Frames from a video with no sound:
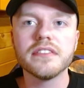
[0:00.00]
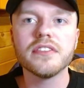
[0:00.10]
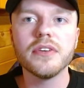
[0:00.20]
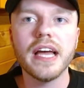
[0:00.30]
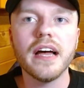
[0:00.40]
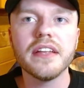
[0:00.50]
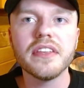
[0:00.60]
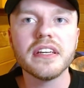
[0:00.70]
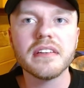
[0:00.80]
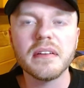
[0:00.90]
So yeah, I
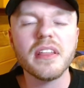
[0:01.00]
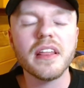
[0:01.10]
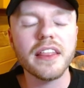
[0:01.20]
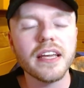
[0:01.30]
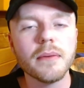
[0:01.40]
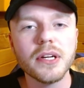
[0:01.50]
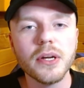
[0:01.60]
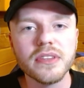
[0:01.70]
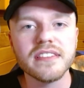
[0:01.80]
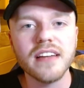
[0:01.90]
think I'm gonna go
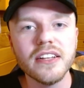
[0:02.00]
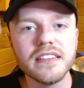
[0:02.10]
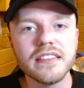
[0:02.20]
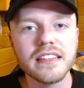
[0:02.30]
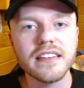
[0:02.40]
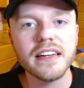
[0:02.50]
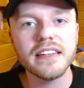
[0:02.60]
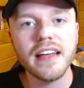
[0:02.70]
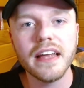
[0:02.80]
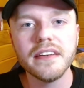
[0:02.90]
with a solid 6 out of
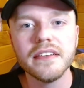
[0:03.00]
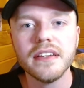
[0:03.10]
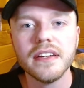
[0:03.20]
10.